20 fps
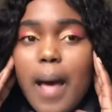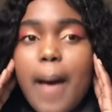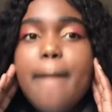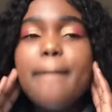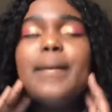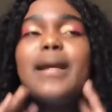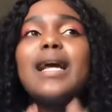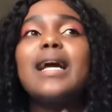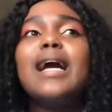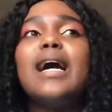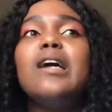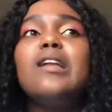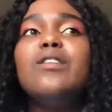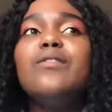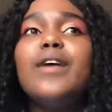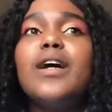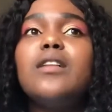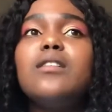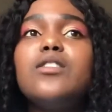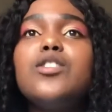But I kind of
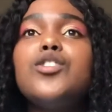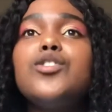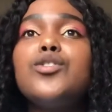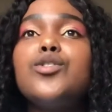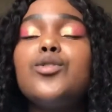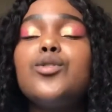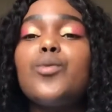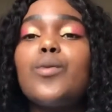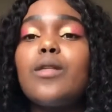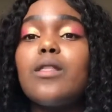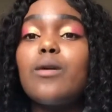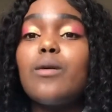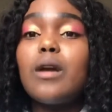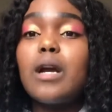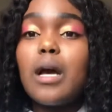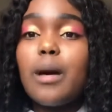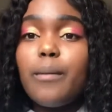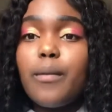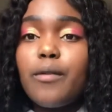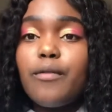understood where they were
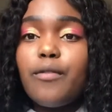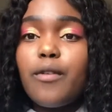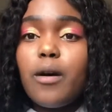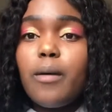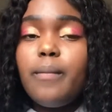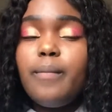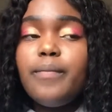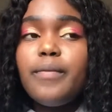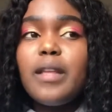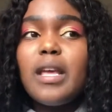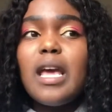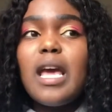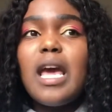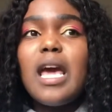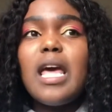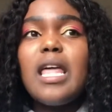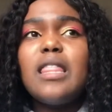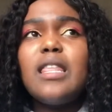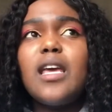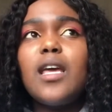coming from,
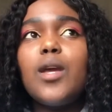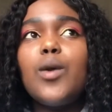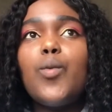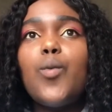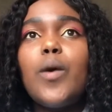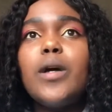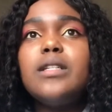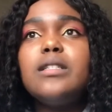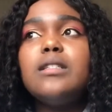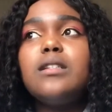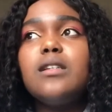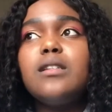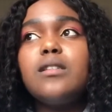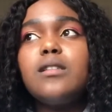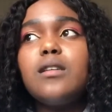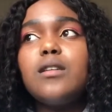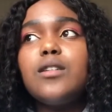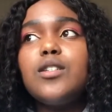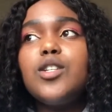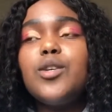and they wanted
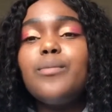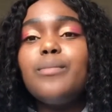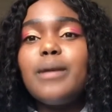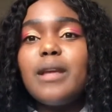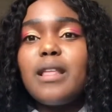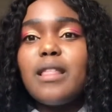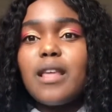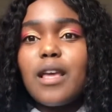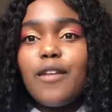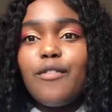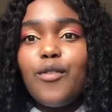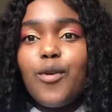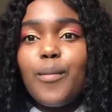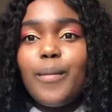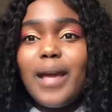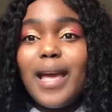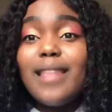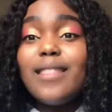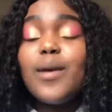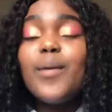to be there for me,
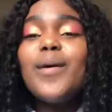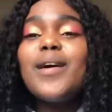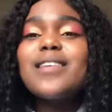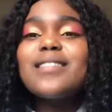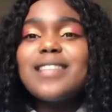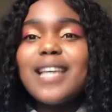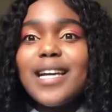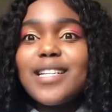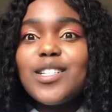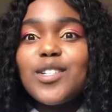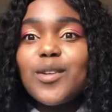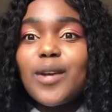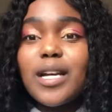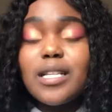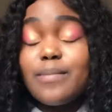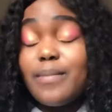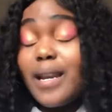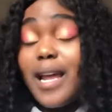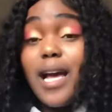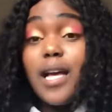and they were excited, you guys,
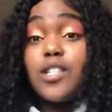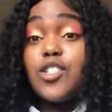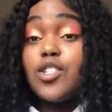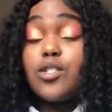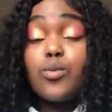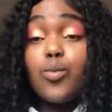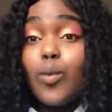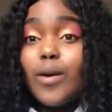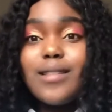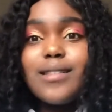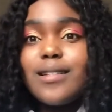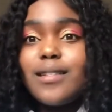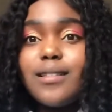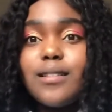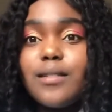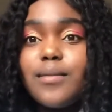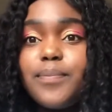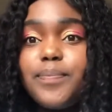but I just wasn't.